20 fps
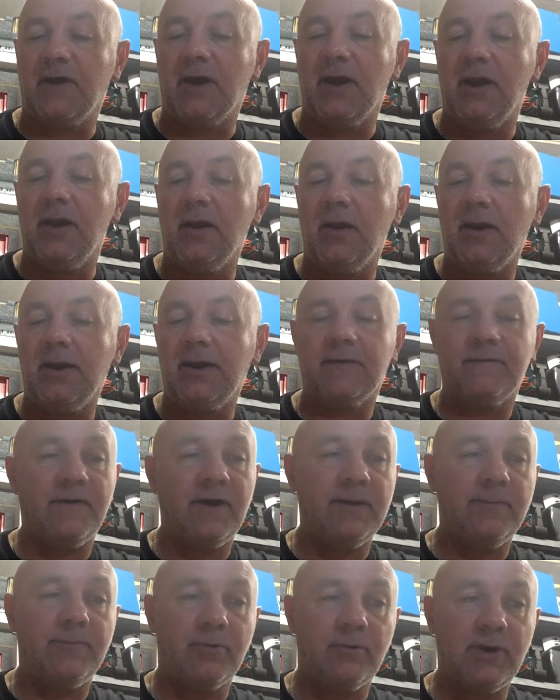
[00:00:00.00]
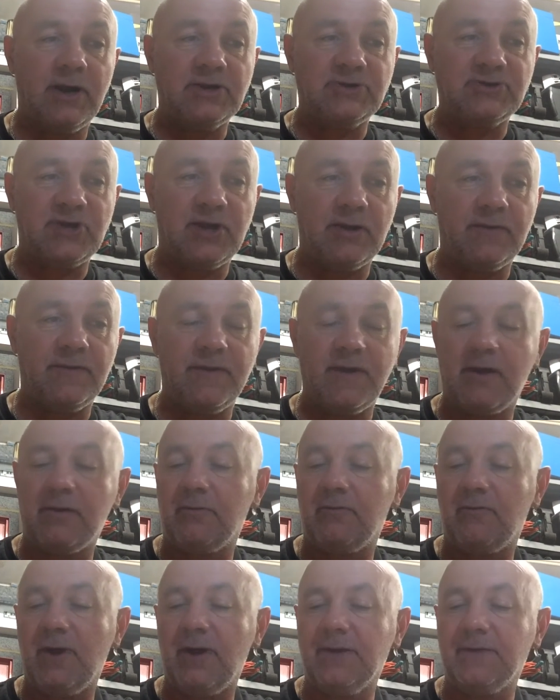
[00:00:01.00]
I like Vaporesso. They're
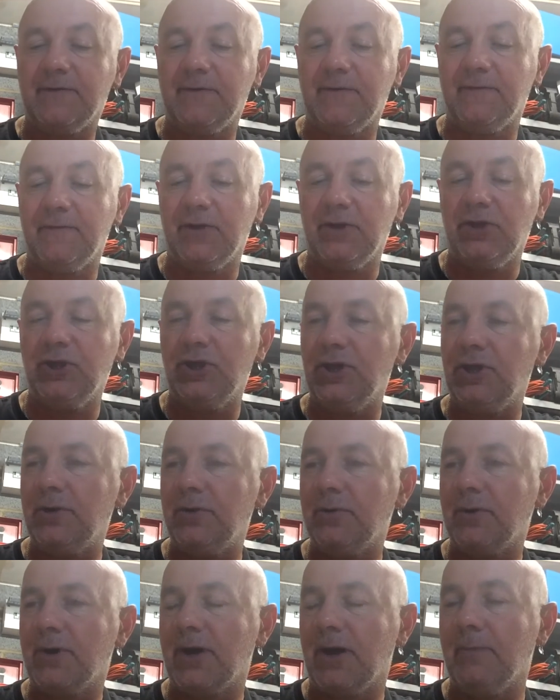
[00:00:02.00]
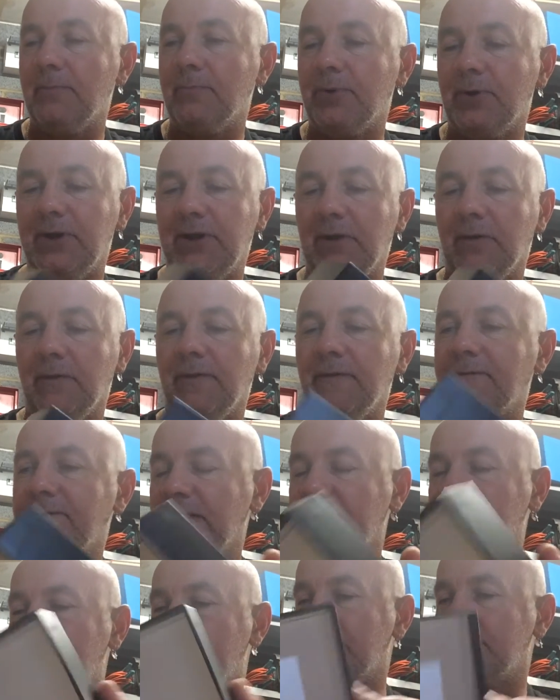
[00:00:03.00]
a relatively new company on the
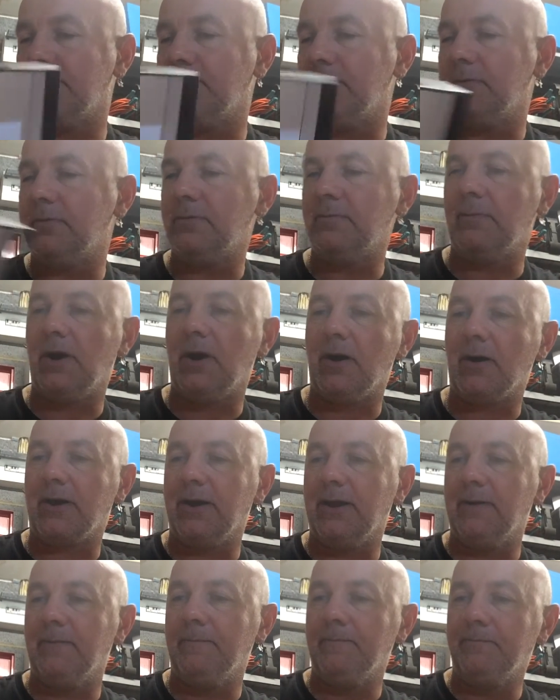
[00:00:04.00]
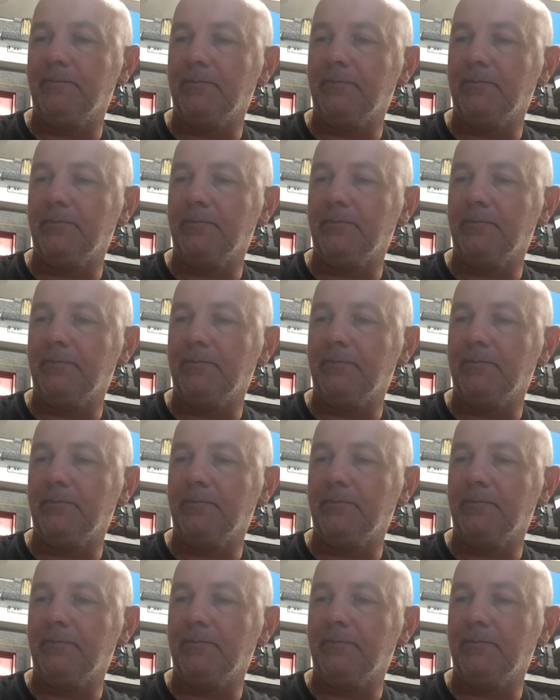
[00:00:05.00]
vape market.